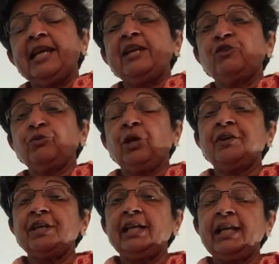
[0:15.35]
into a
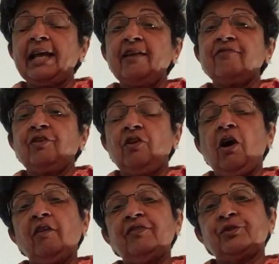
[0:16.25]
real-life
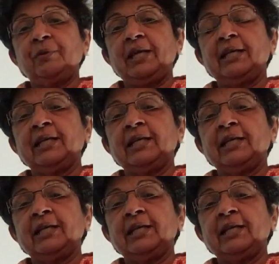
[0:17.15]
golf swing.